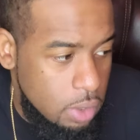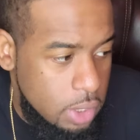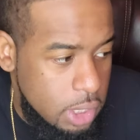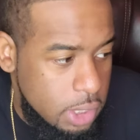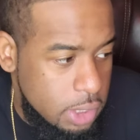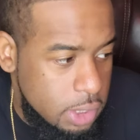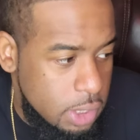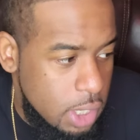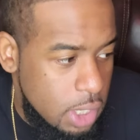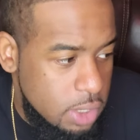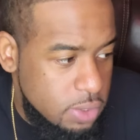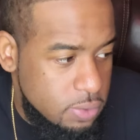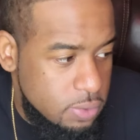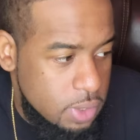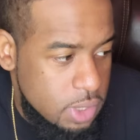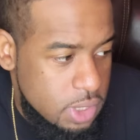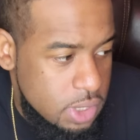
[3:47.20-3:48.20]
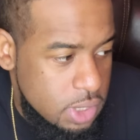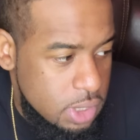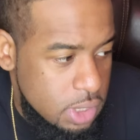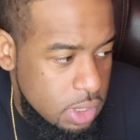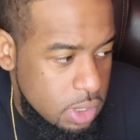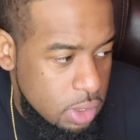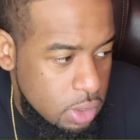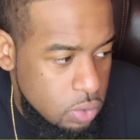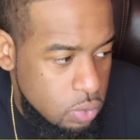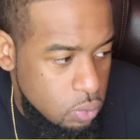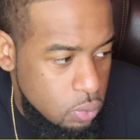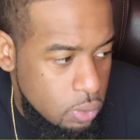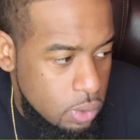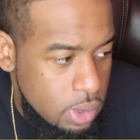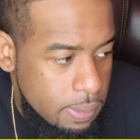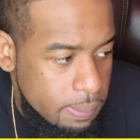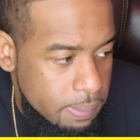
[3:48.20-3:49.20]
Okay, next question is,
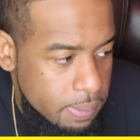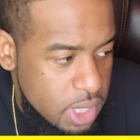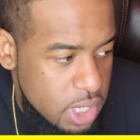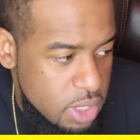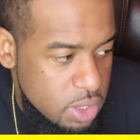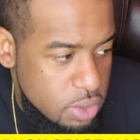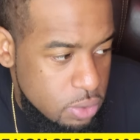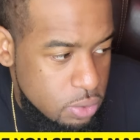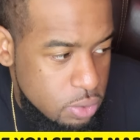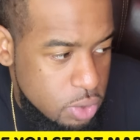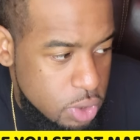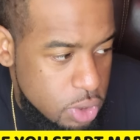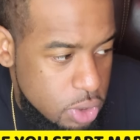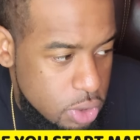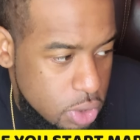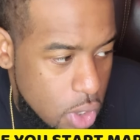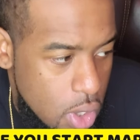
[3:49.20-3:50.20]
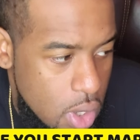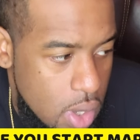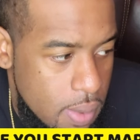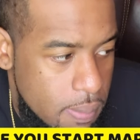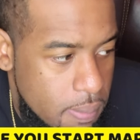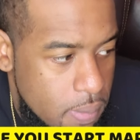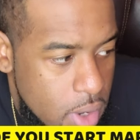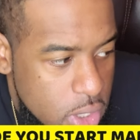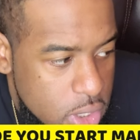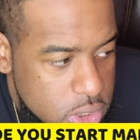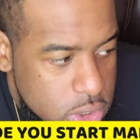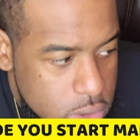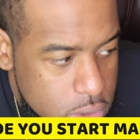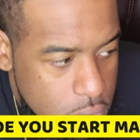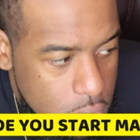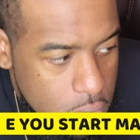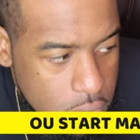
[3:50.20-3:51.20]
what made you start
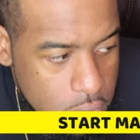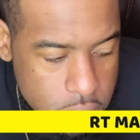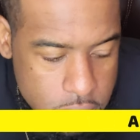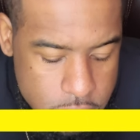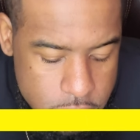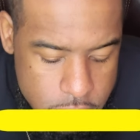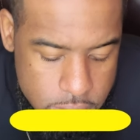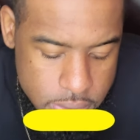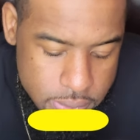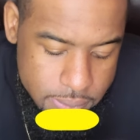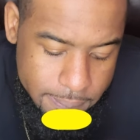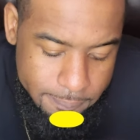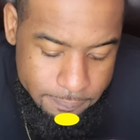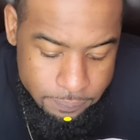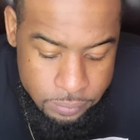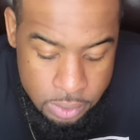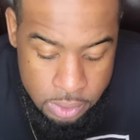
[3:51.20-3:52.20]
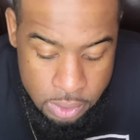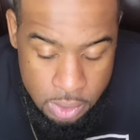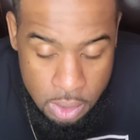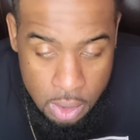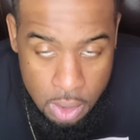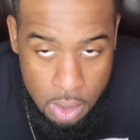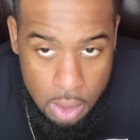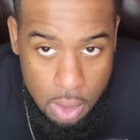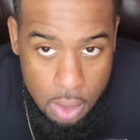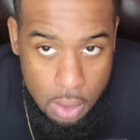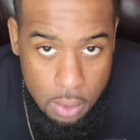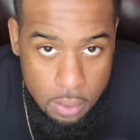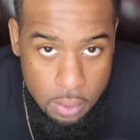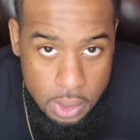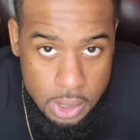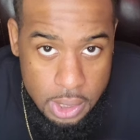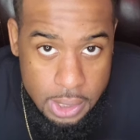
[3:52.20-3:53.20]
martial arts?
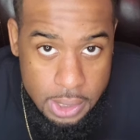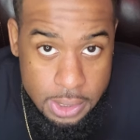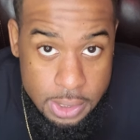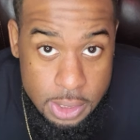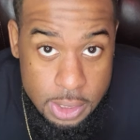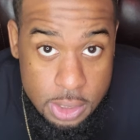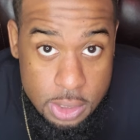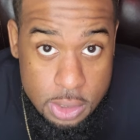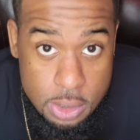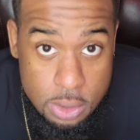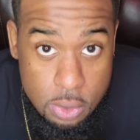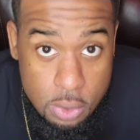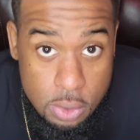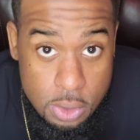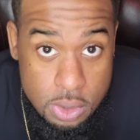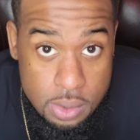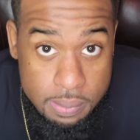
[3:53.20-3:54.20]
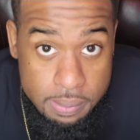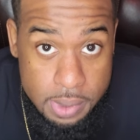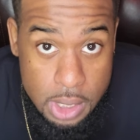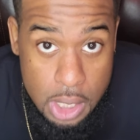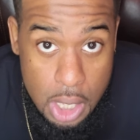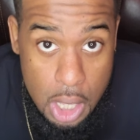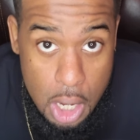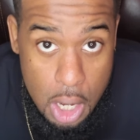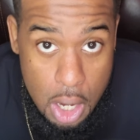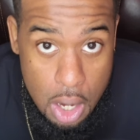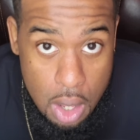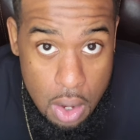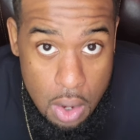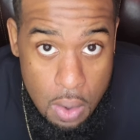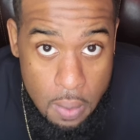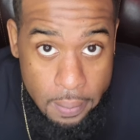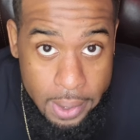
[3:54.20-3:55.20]
Okay, this is going to be a
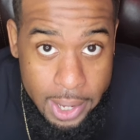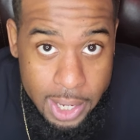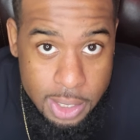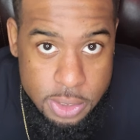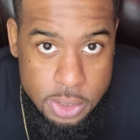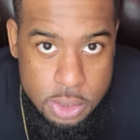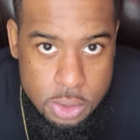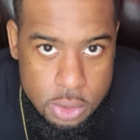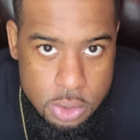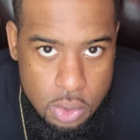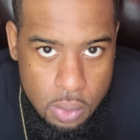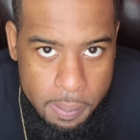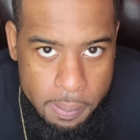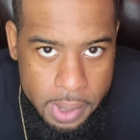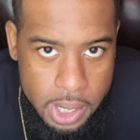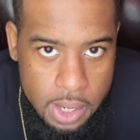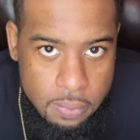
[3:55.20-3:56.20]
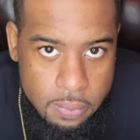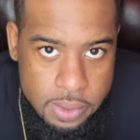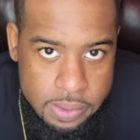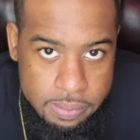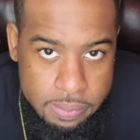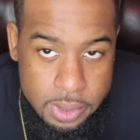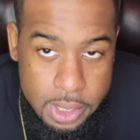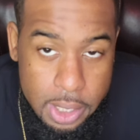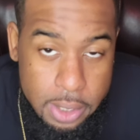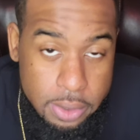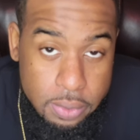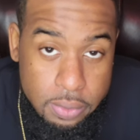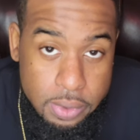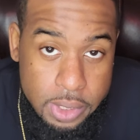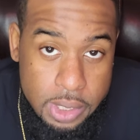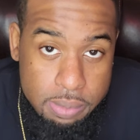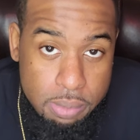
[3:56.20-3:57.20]
long answer, so bear with me now.
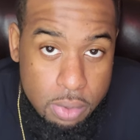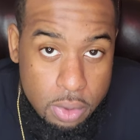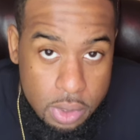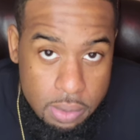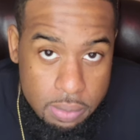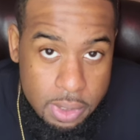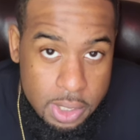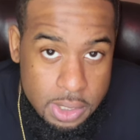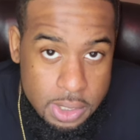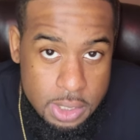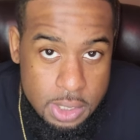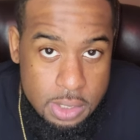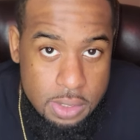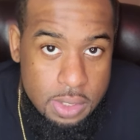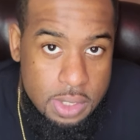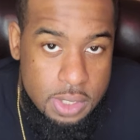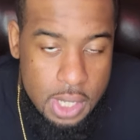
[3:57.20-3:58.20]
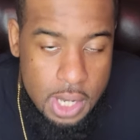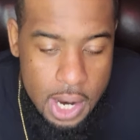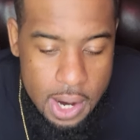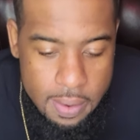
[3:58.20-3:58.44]
Don't get bored when I tell you this.